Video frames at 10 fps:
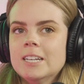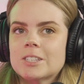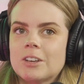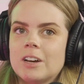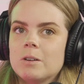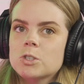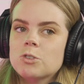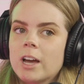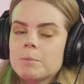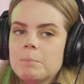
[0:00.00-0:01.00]
So I was
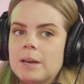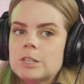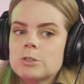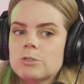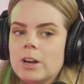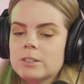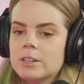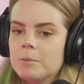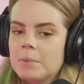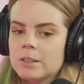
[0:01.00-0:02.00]
trying my best to try to
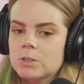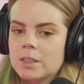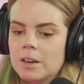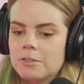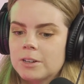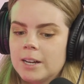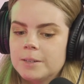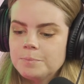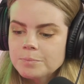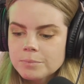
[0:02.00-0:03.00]
come back to South Africa.